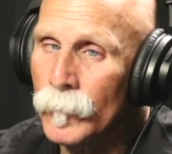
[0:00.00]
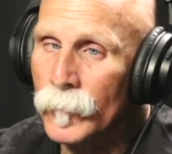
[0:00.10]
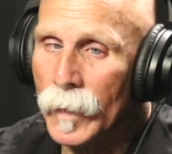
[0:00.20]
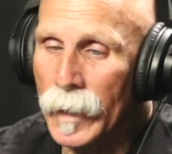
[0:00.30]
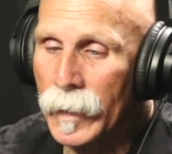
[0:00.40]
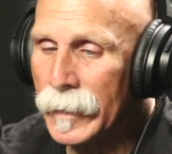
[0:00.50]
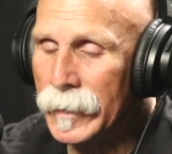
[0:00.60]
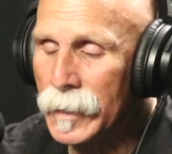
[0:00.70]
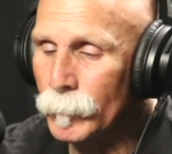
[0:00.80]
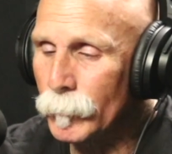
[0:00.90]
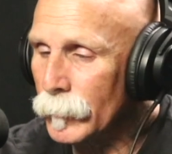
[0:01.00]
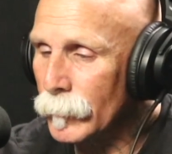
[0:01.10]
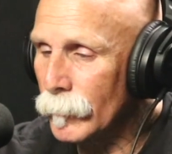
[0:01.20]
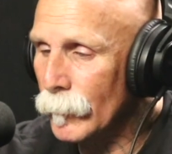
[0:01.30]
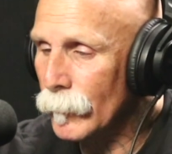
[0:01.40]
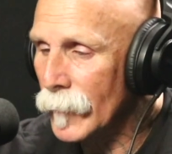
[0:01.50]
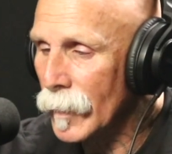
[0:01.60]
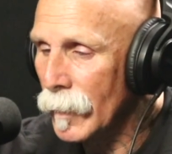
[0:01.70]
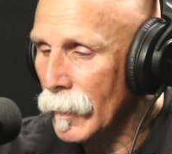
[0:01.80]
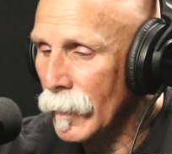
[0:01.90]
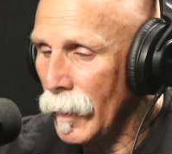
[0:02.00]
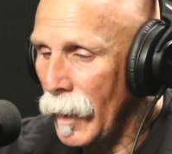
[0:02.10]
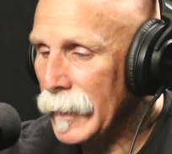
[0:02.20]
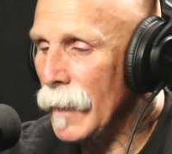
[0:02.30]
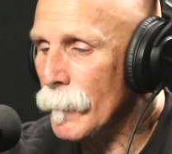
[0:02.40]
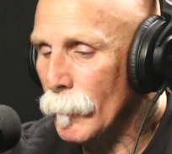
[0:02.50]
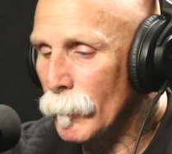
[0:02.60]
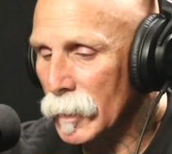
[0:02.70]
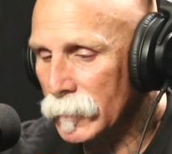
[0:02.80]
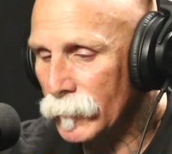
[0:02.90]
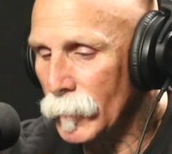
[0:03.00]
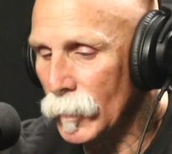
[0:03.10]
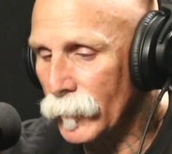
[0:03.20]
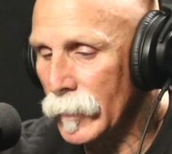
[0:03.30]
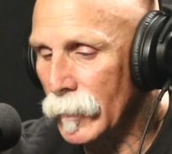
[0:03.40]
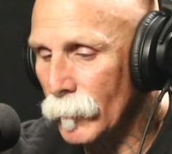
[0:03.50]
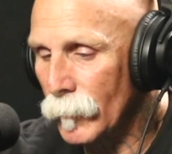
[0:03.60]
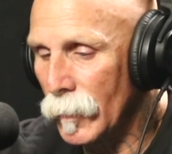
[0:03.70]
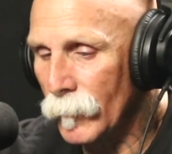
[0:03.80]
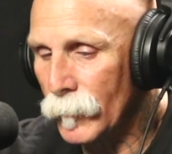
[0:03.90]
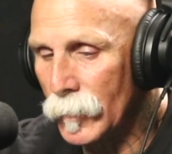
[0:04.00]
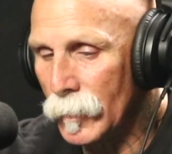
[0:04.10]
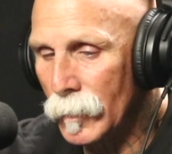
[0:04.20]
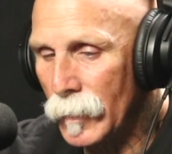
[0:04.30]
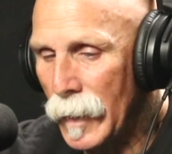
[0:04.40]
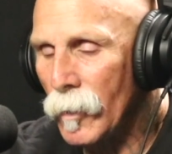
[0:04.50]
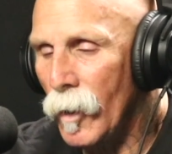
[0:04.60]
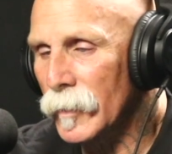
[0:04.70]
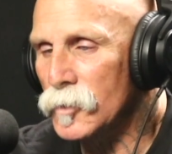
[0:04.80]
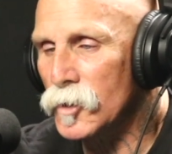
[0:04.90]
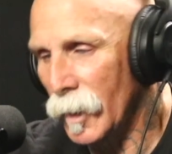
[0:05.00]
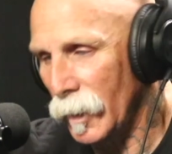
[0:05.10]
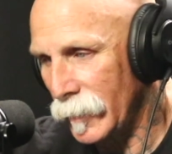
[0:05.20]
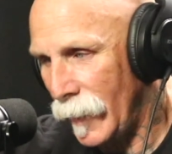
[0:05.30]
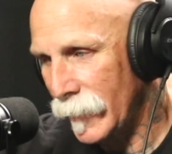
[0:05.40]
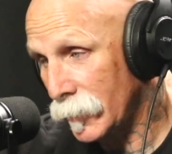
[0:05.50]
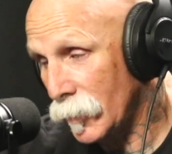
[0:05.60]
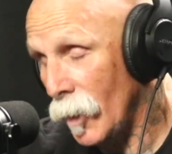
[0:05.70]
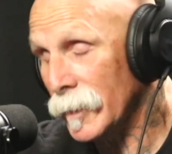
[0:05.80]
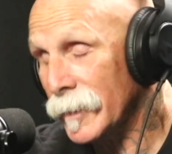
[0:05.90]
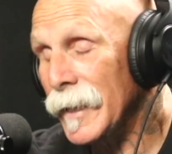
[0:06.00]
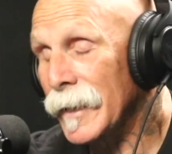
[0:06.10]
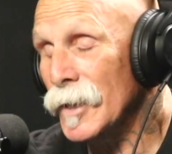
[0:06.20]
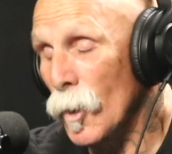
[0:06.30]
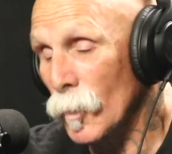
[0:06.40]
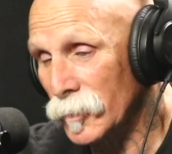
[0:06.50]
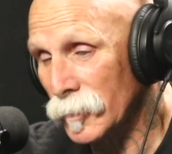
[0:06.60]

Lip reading: Like I kept my books from New Freedom they called it journaling. I just called it taking notes.